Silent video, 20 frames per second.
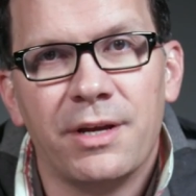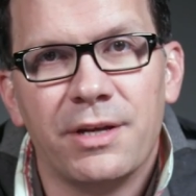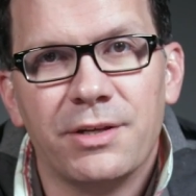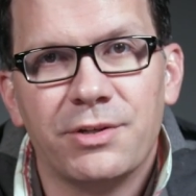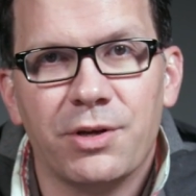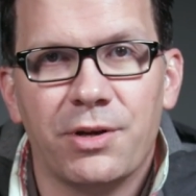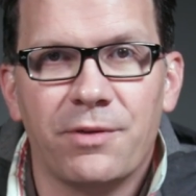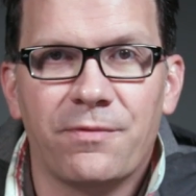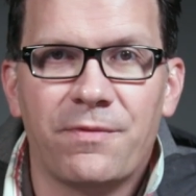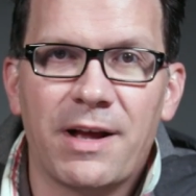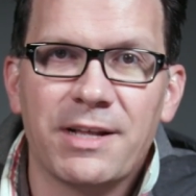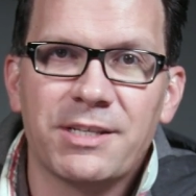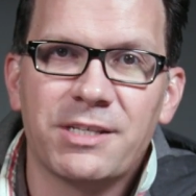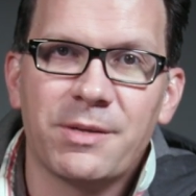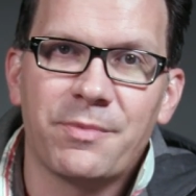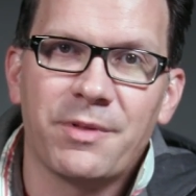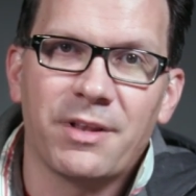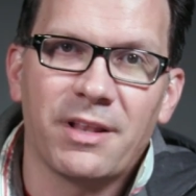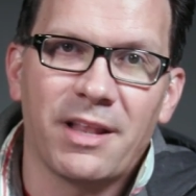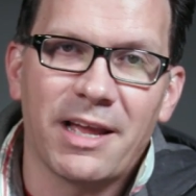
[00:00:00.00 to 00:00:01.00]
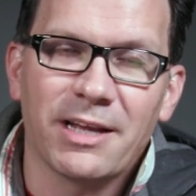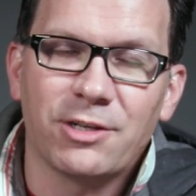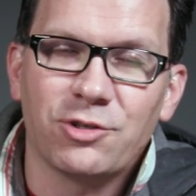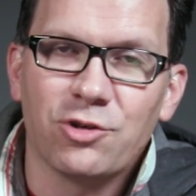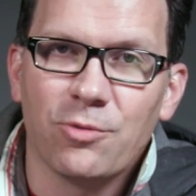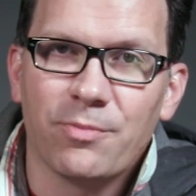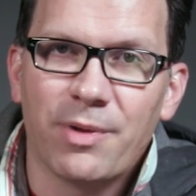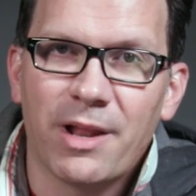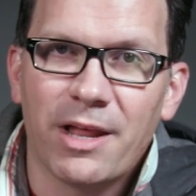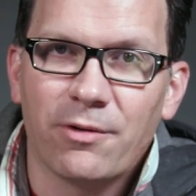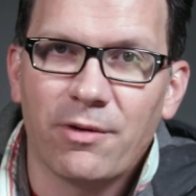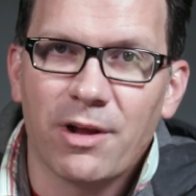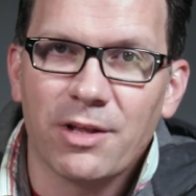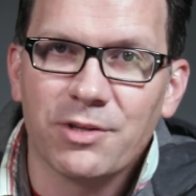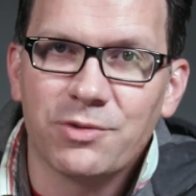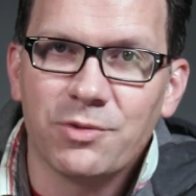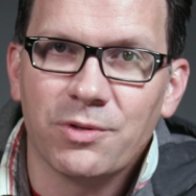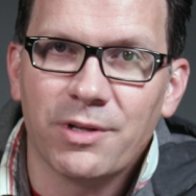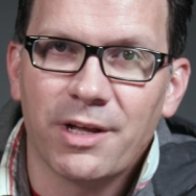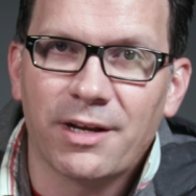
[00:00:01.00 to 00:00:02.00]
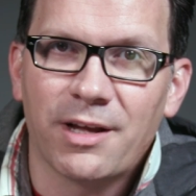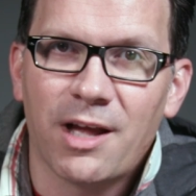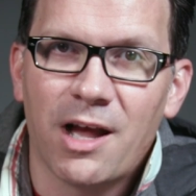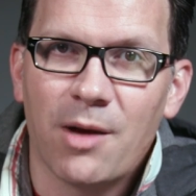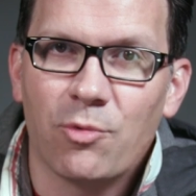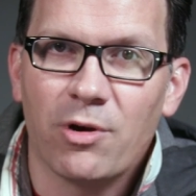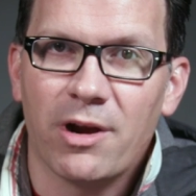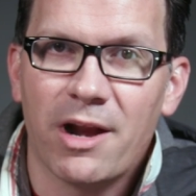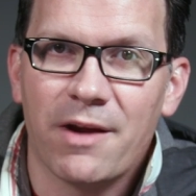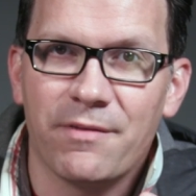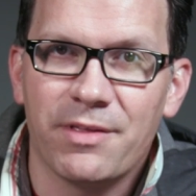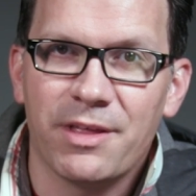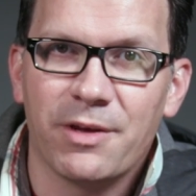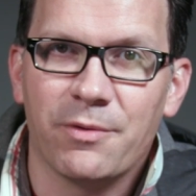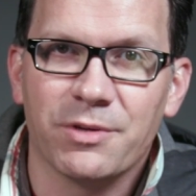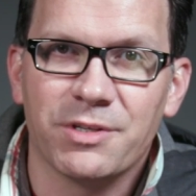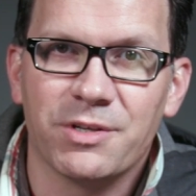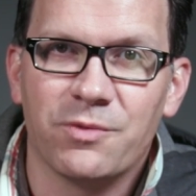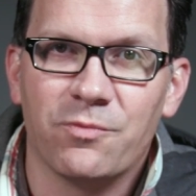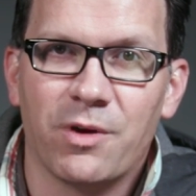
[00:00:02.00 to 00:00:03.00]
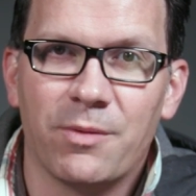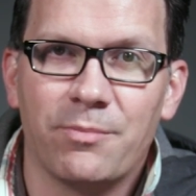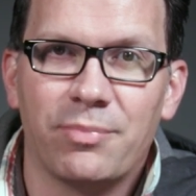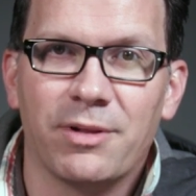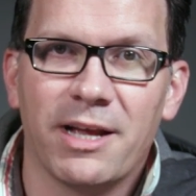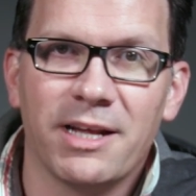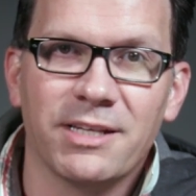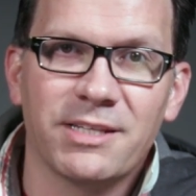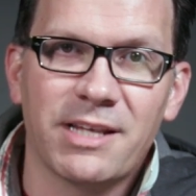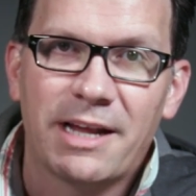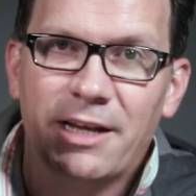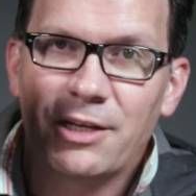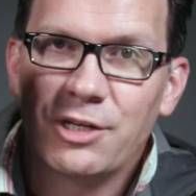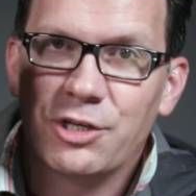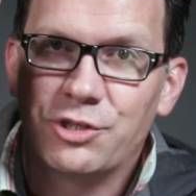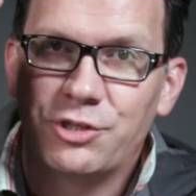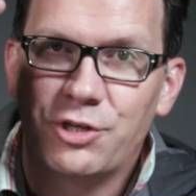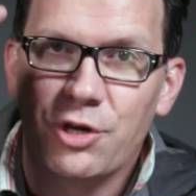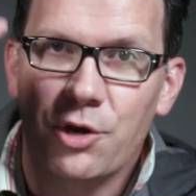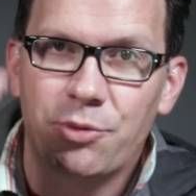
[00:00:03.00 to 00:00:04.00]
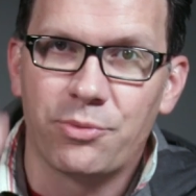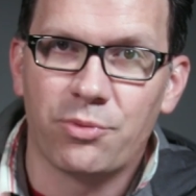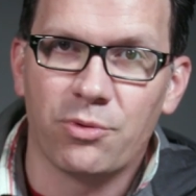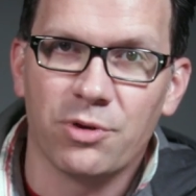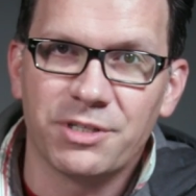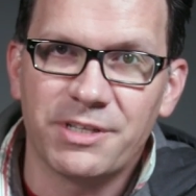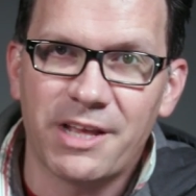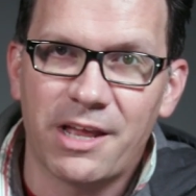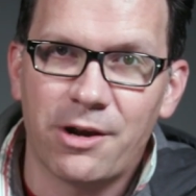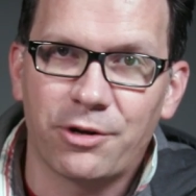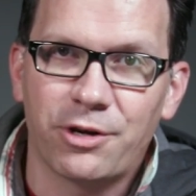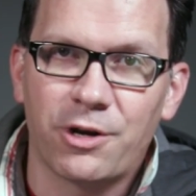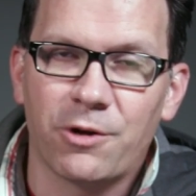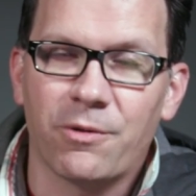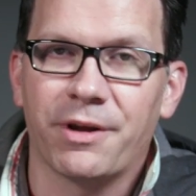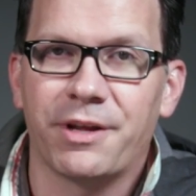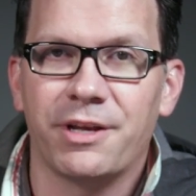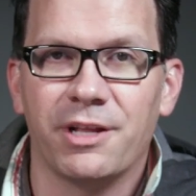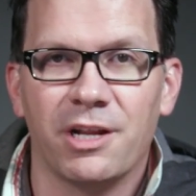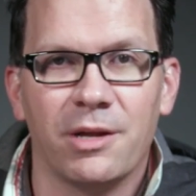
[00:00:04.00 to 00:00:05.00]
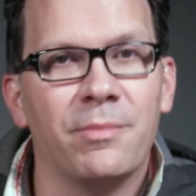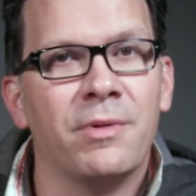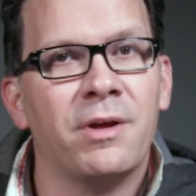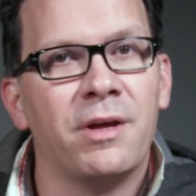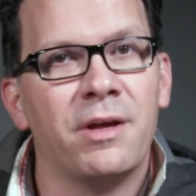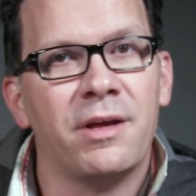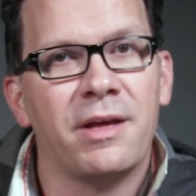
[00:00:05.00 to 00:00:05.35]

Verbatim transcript: So to find something like DronePilotGroundSchool.com where everything was in one place, I could just go through a standard curriculum,